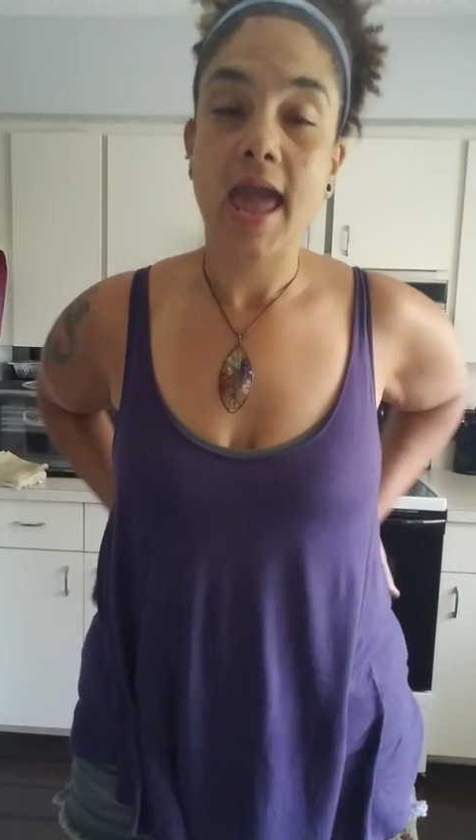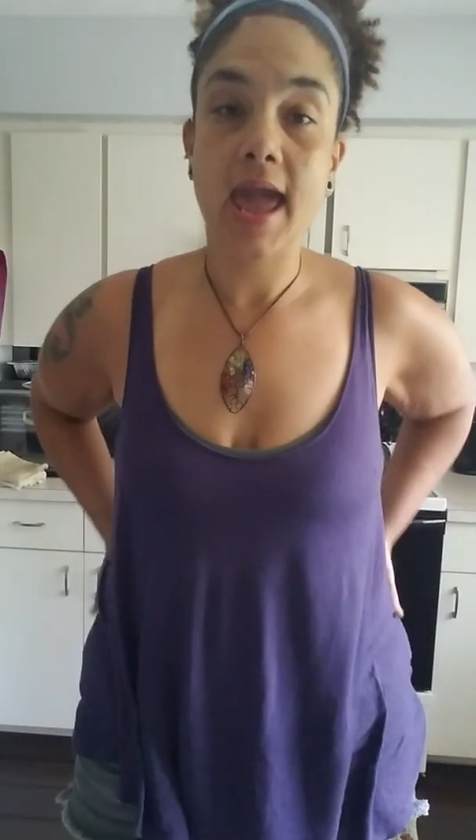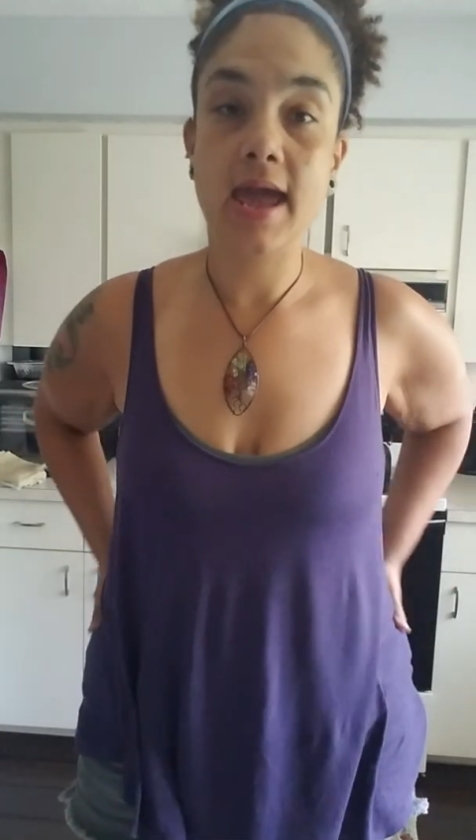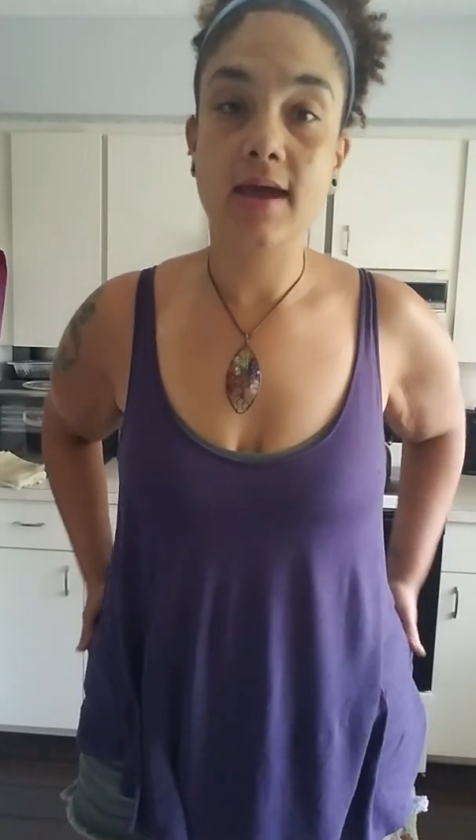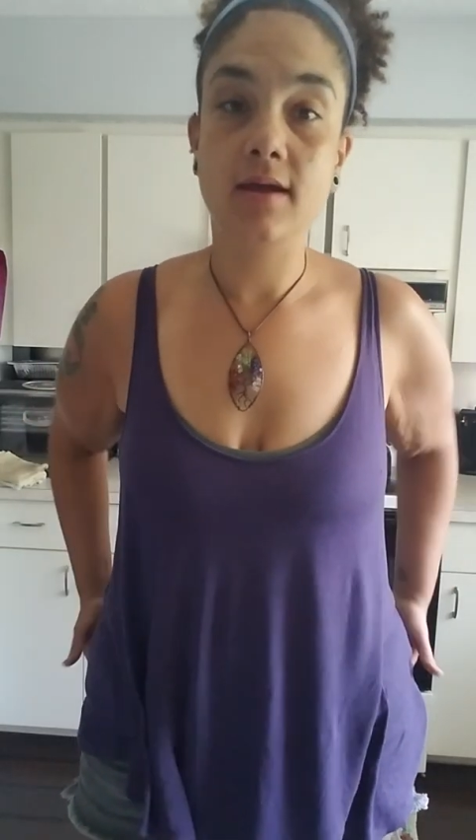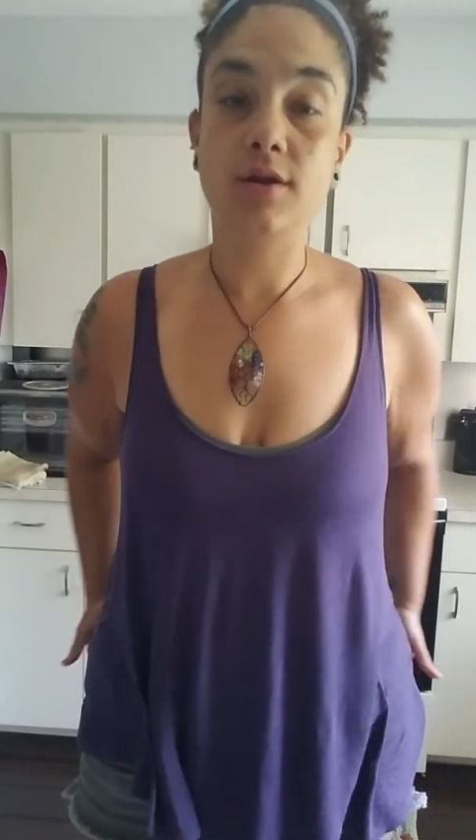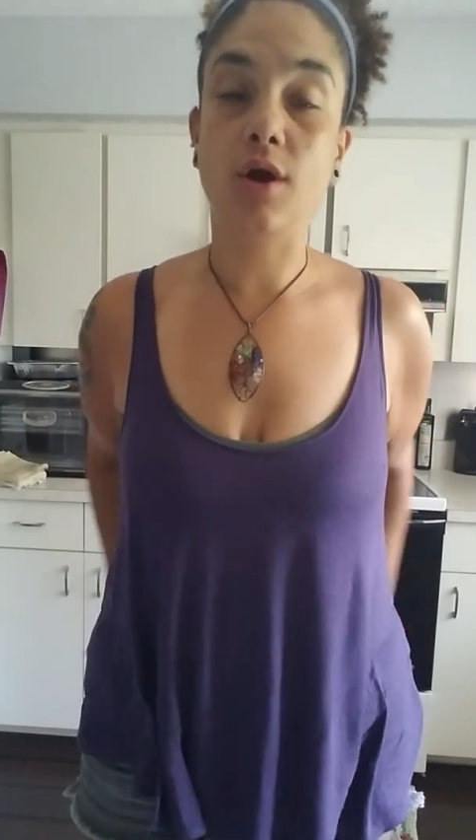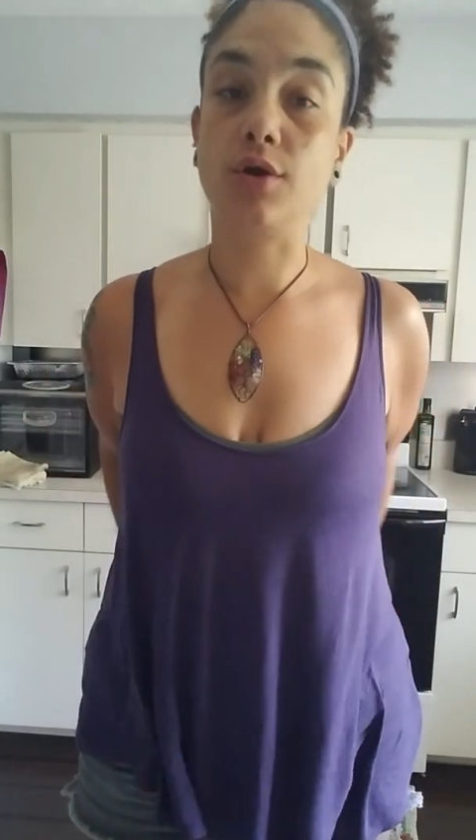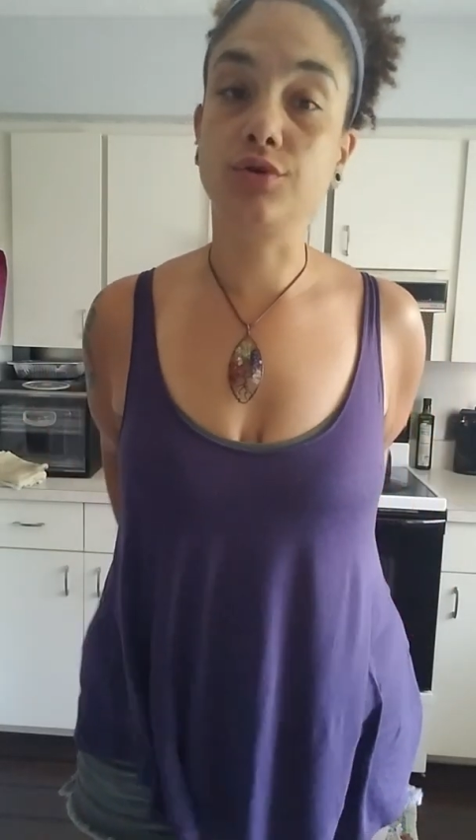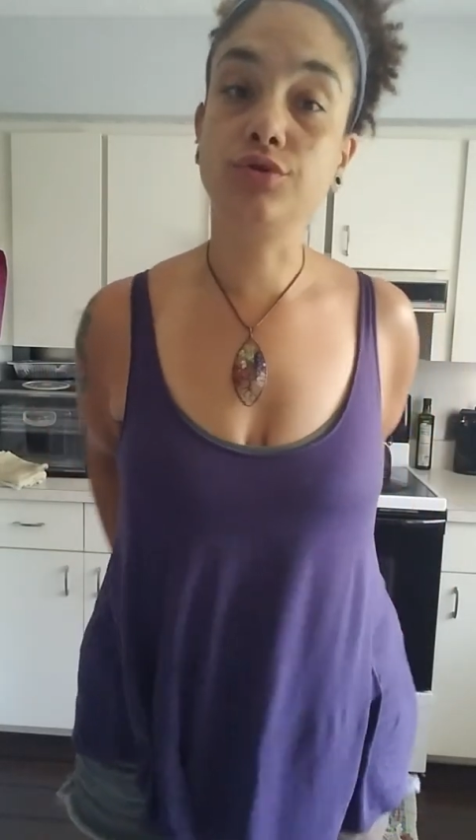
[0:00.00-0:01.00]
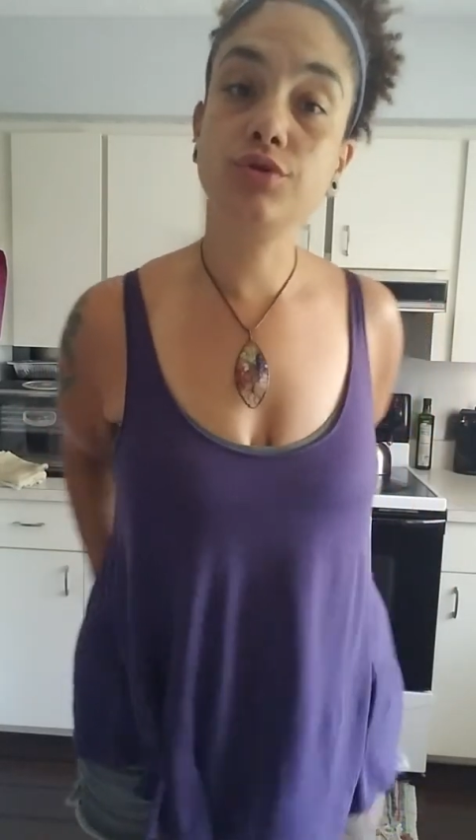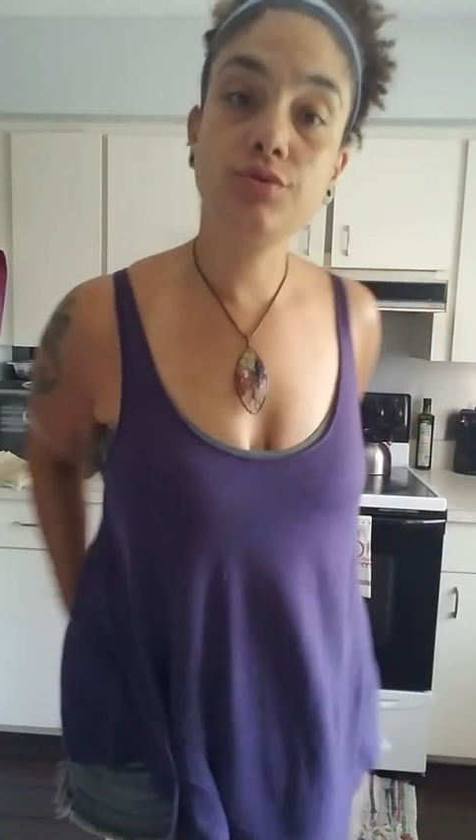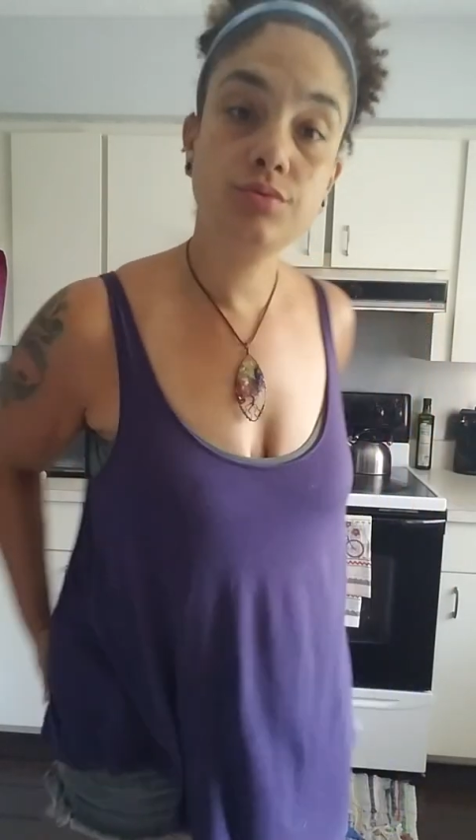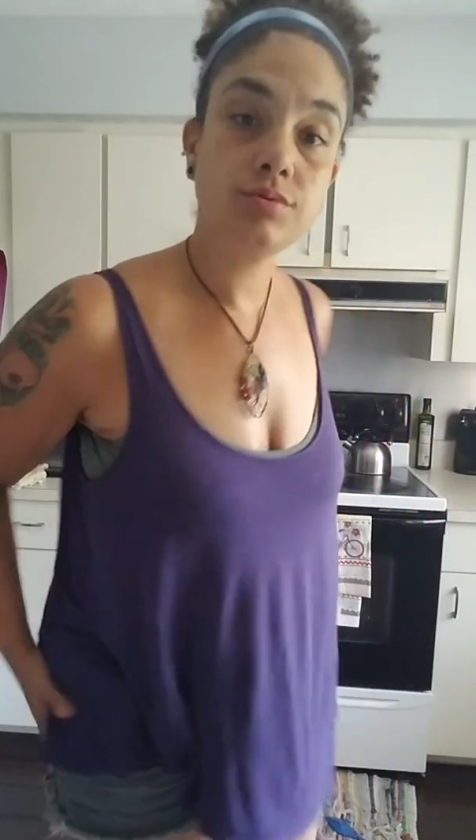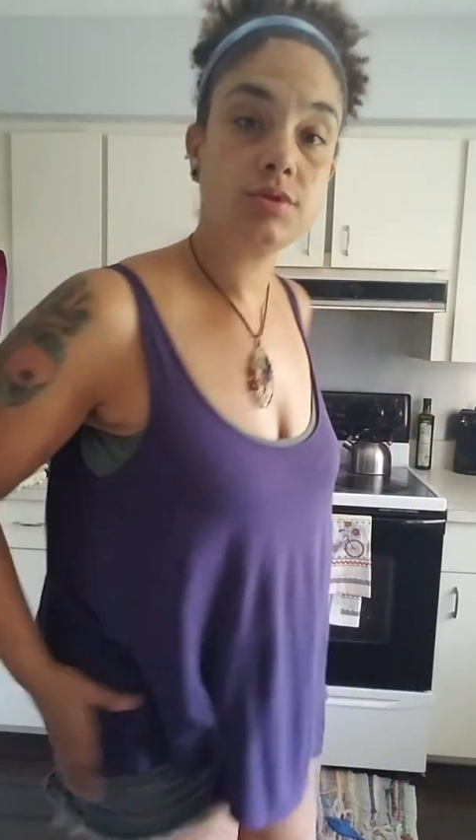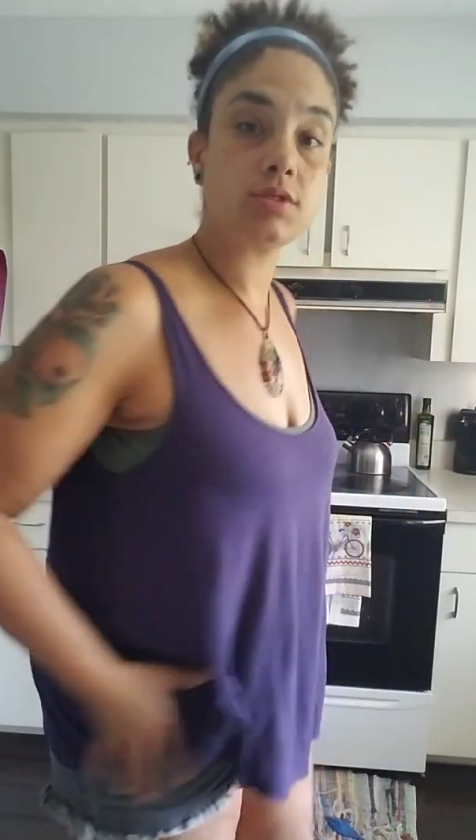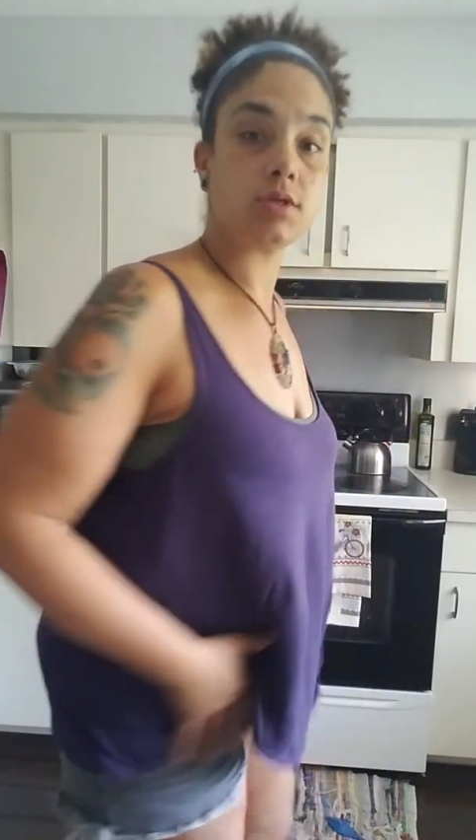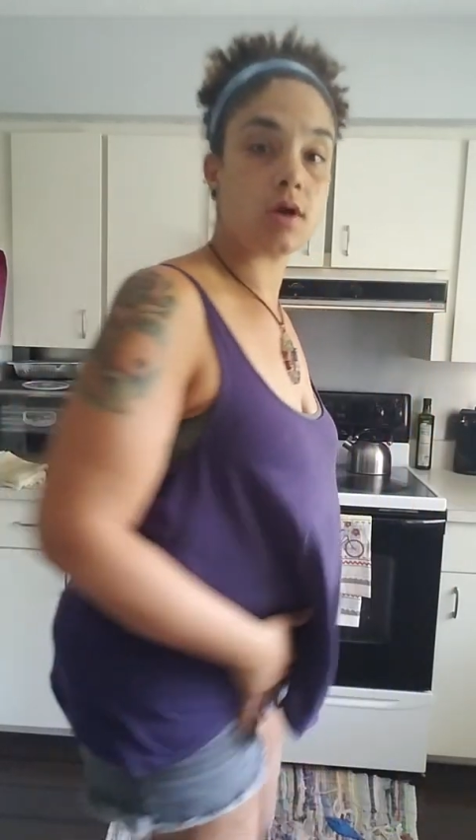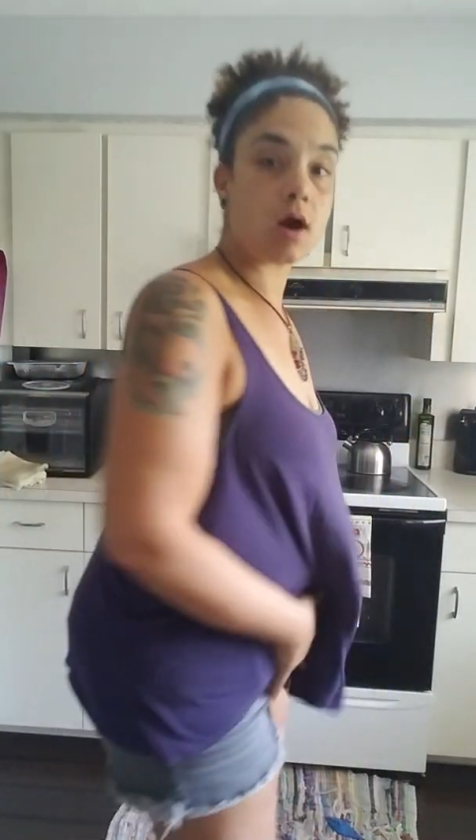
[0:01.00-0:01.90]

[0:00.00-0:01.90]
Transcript: and our glutes,